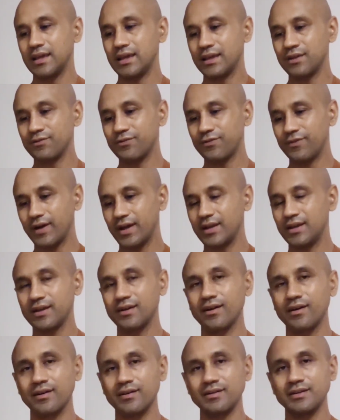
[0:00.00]
in
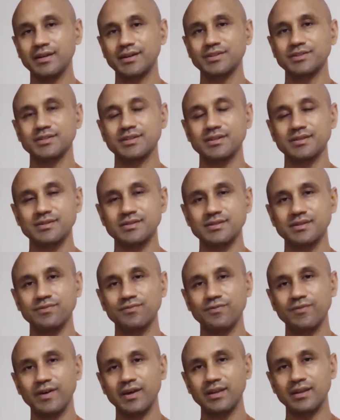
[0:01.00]
fighting our addictions,
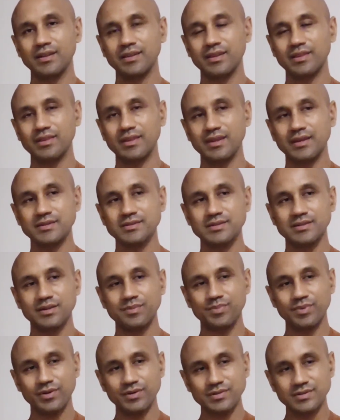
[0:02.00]
in fighting the things that
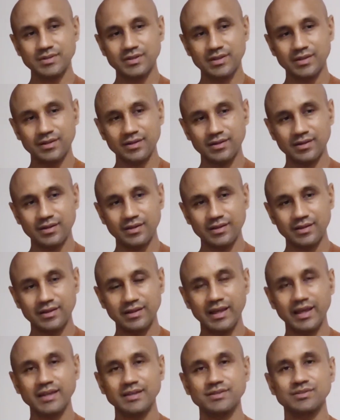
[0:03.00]
a person
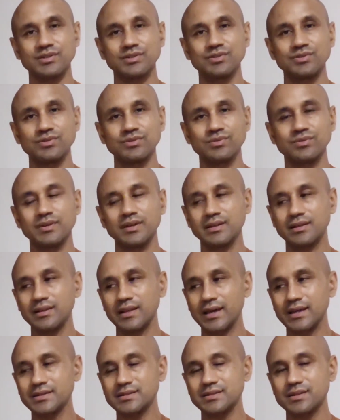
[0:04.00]
likes to do, that
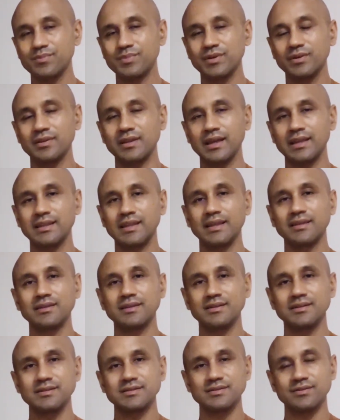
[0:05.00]
likes to build
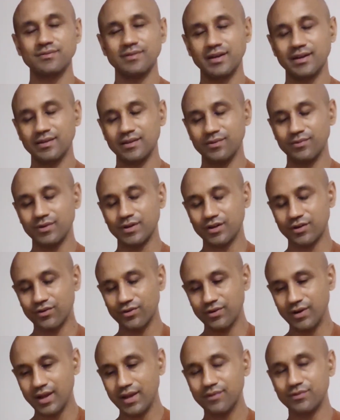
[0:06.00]
identities around, that one
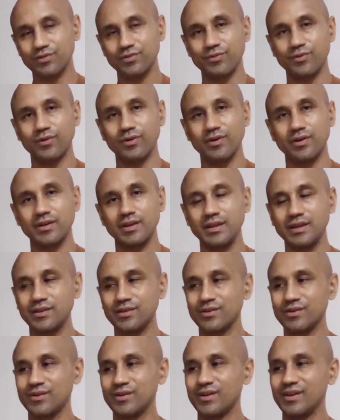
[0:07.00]
craves for,
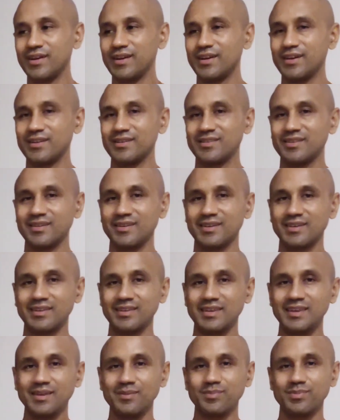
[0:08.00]
either to
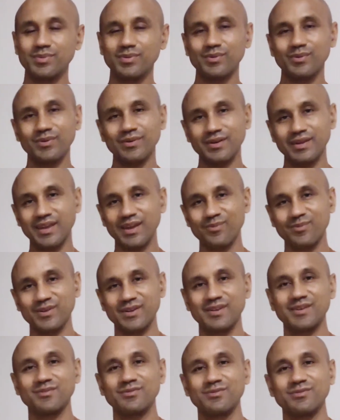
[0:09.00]
keep or to get
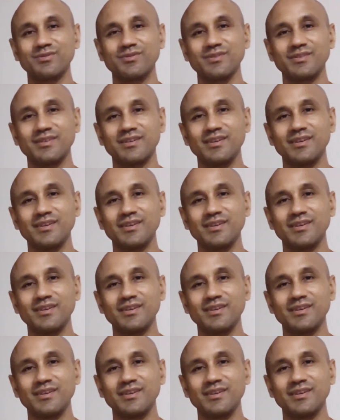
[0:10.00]
rid of,